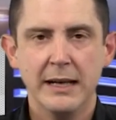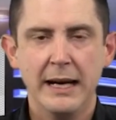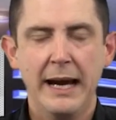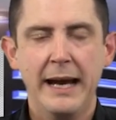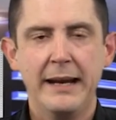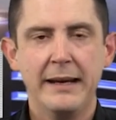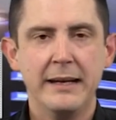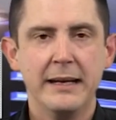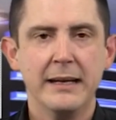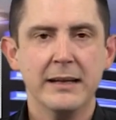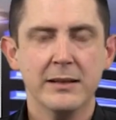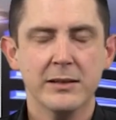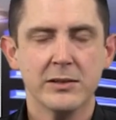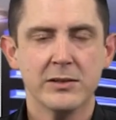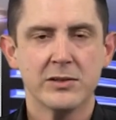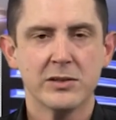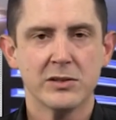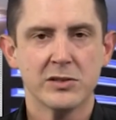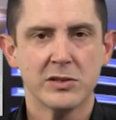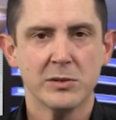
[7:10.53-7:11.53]
and
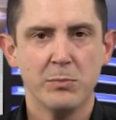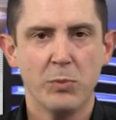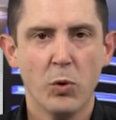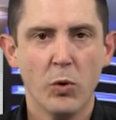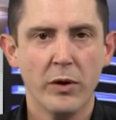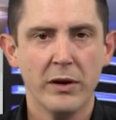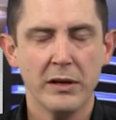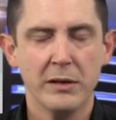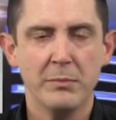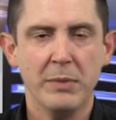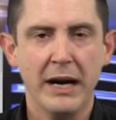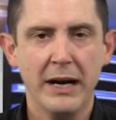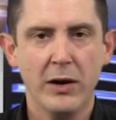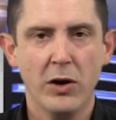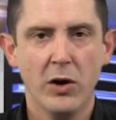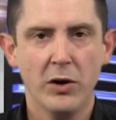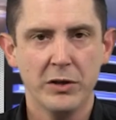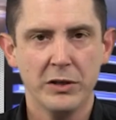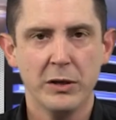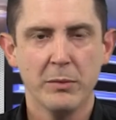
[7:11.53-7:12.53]
is supported by
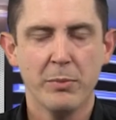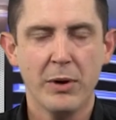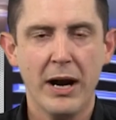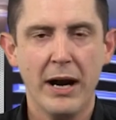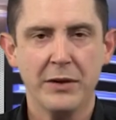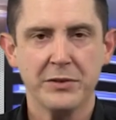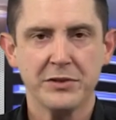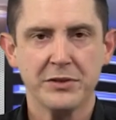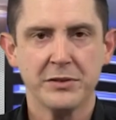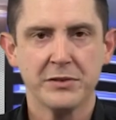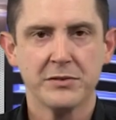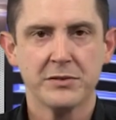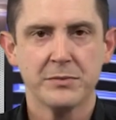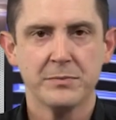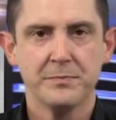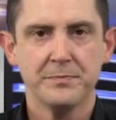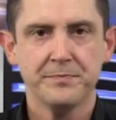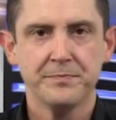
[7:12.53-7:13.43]
all your browsers.